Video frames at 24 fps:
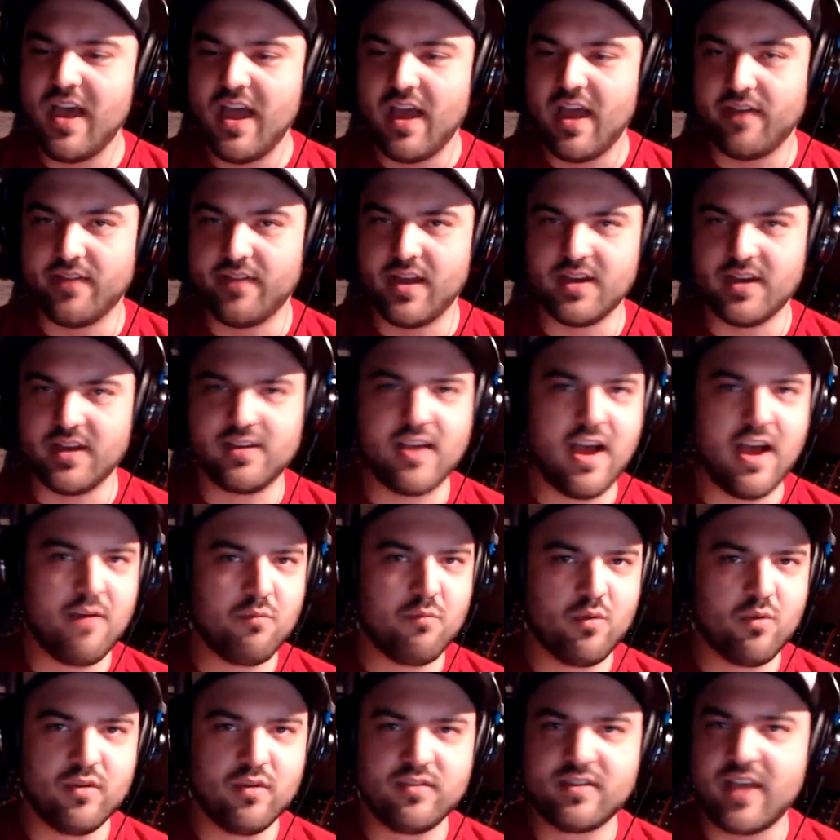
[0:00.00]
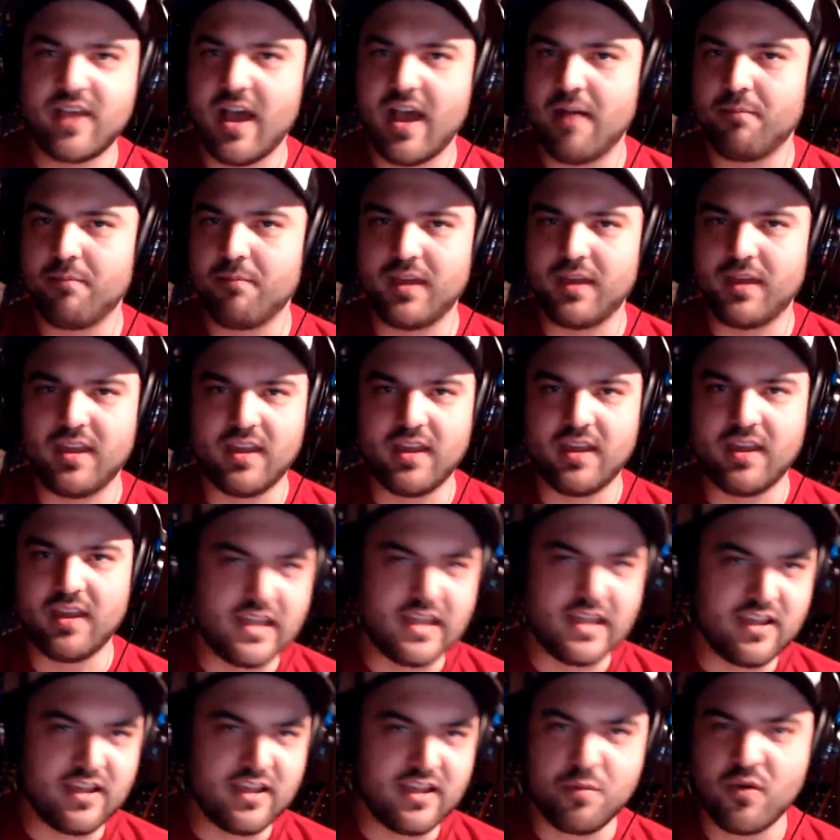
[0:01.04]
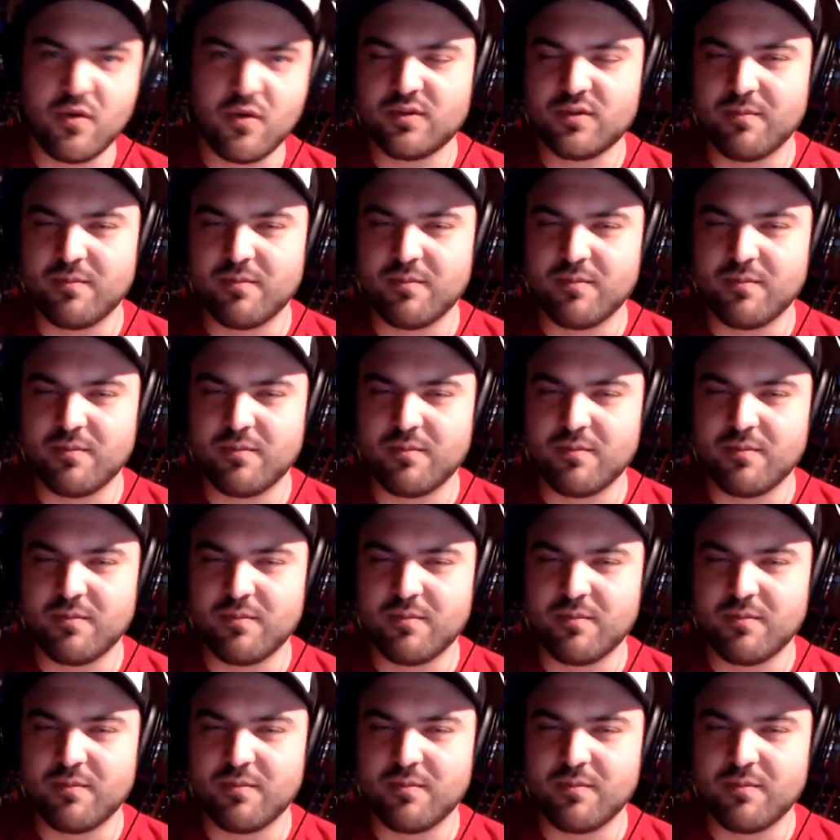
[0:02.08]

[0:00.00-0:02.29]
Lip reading: And then Tom Woods got me, and he spoke